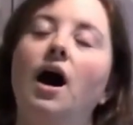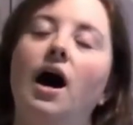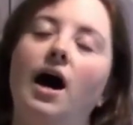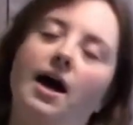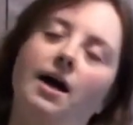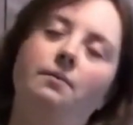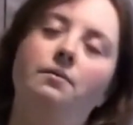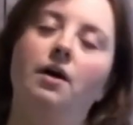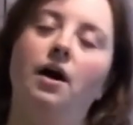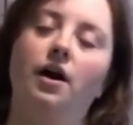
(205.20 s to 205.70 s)

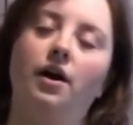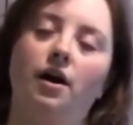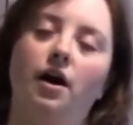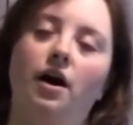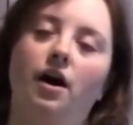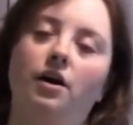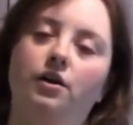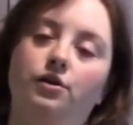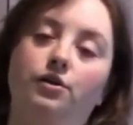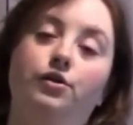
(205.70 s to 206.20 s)
I am not a
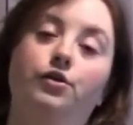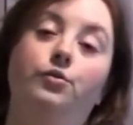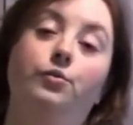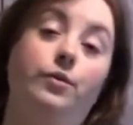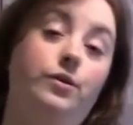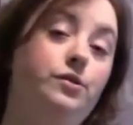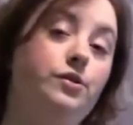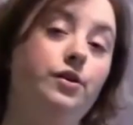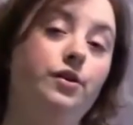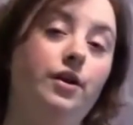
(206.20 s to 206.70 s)
hot glue
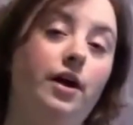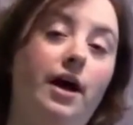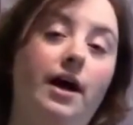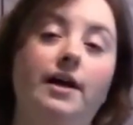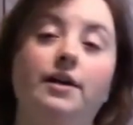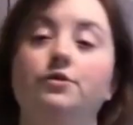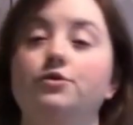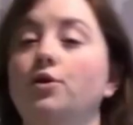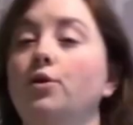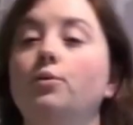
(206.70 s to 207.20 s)
wizard.
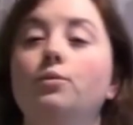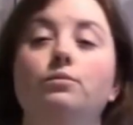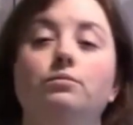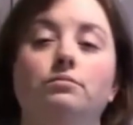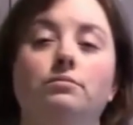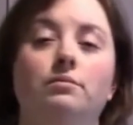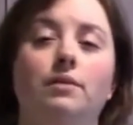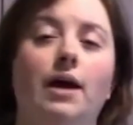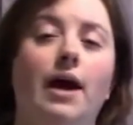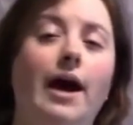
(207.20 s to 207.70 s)
I don't
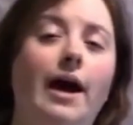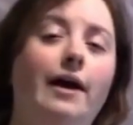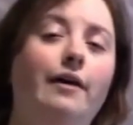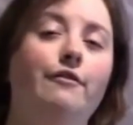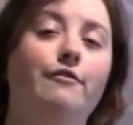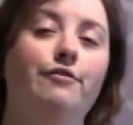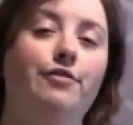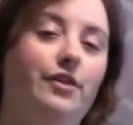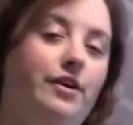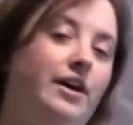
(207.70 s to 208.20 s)

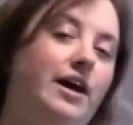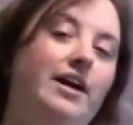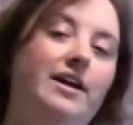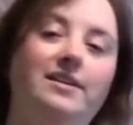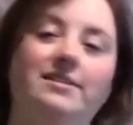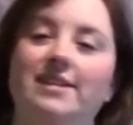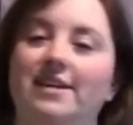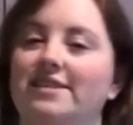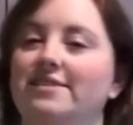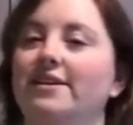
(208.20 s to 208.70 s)
have the kind
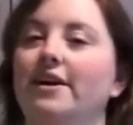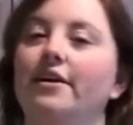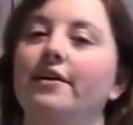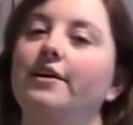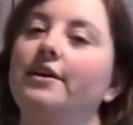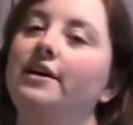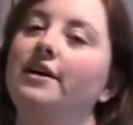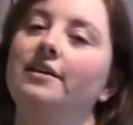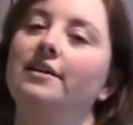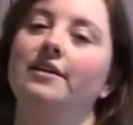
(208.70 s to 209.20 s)
of
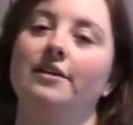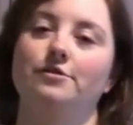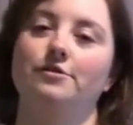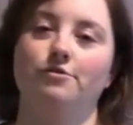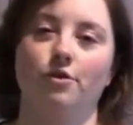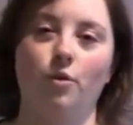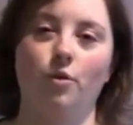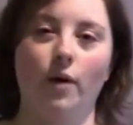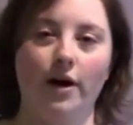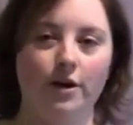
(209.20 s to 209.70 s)
dexterity
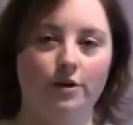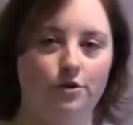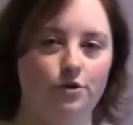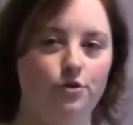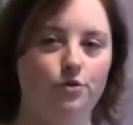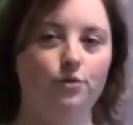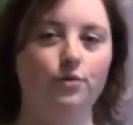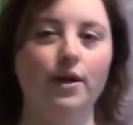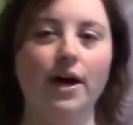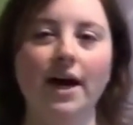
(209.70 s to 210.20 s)
that's required
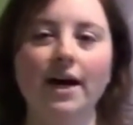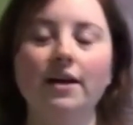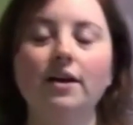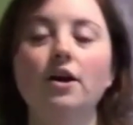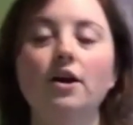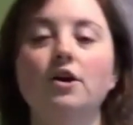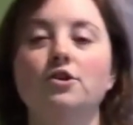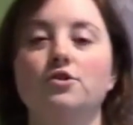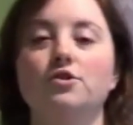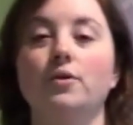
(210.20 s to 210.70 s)
to do that.
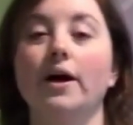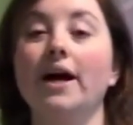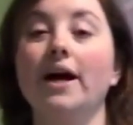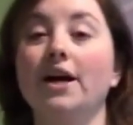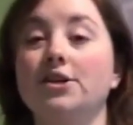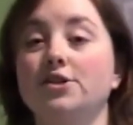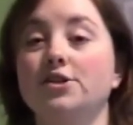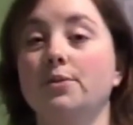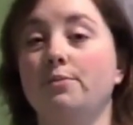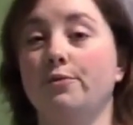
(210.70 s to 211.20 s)
So I
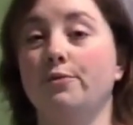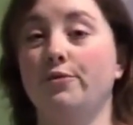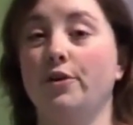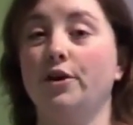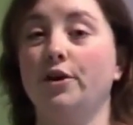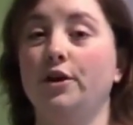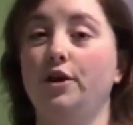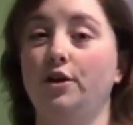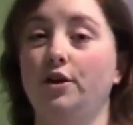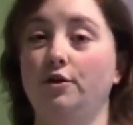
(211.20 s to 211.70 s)
actually
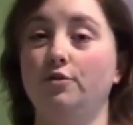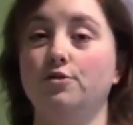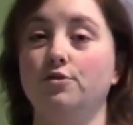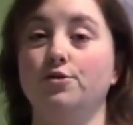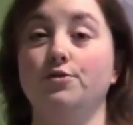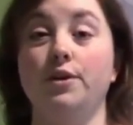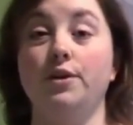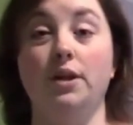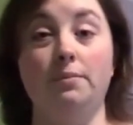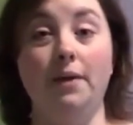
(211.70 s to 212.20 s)
prefer to use
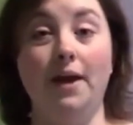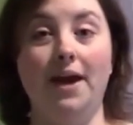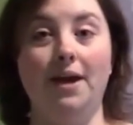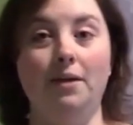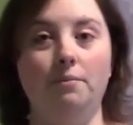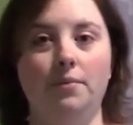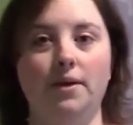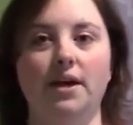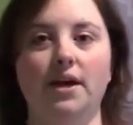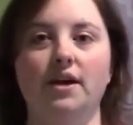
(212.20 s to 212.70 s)
3D
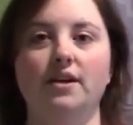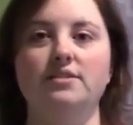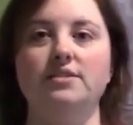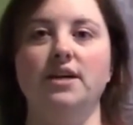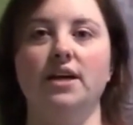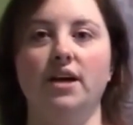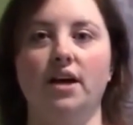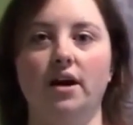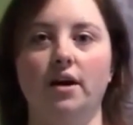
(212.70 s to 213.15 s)
paint because it